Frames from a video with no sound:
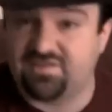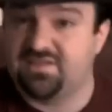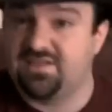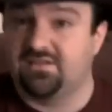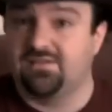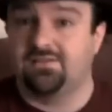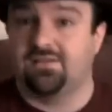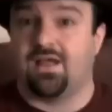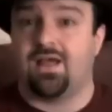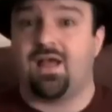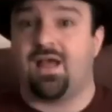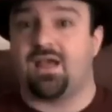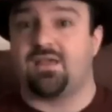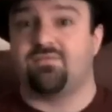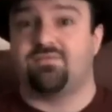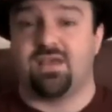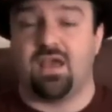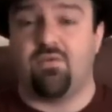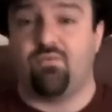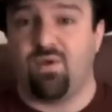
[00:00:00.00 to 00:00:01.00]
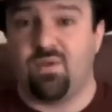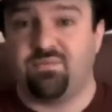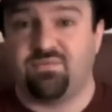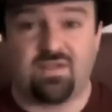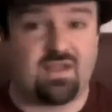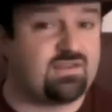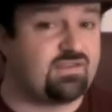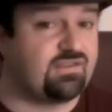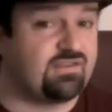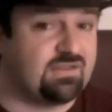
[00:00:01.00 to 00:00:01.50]
still live. That
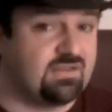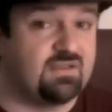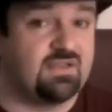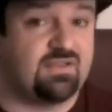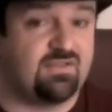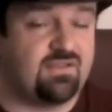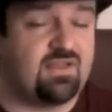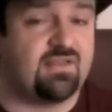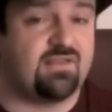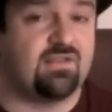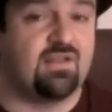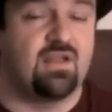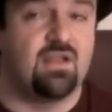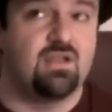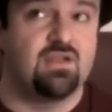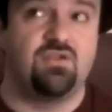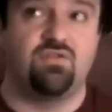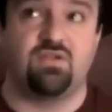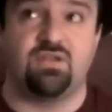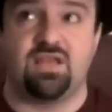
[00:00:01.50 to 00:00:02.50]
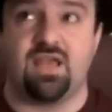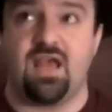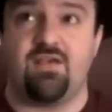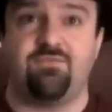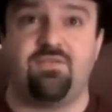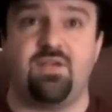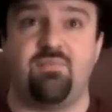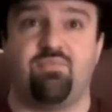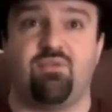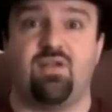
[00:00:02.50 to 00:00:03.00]
website still exists. You go to
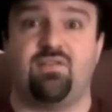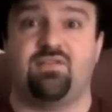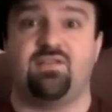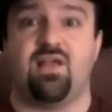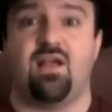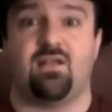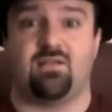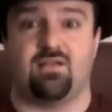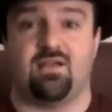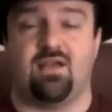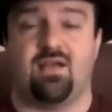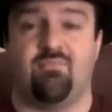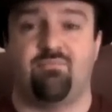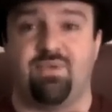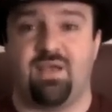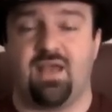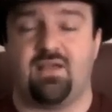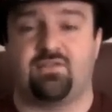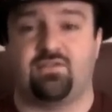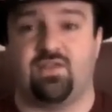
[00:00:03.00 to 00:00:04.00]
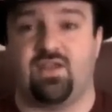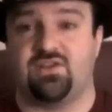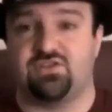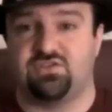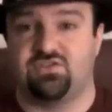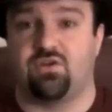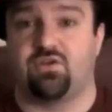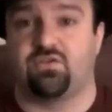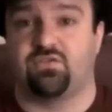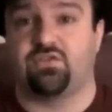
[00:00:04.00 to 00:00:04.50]
cafepress.com
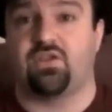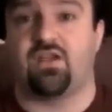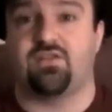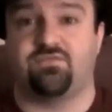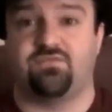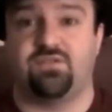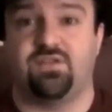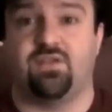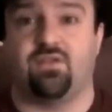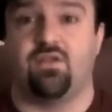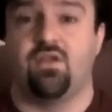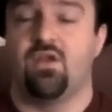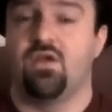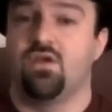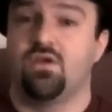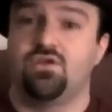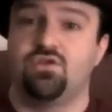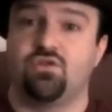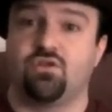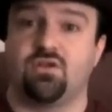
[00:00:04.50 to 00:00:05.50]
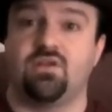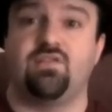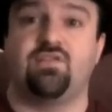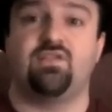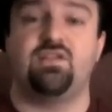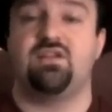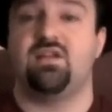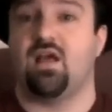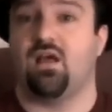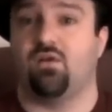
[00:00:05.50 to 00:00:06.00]
backslash darksydephil. You're going to
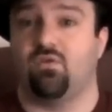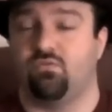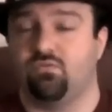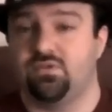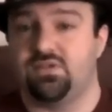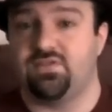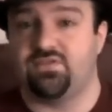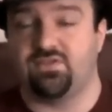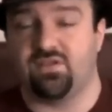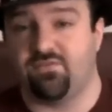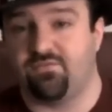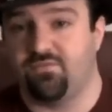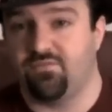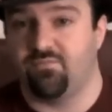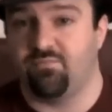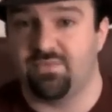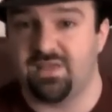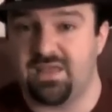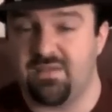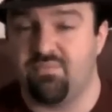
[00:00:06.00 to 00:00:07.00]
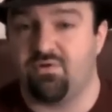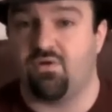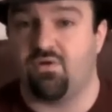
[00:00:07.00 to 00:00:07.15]
see not only stuff of me,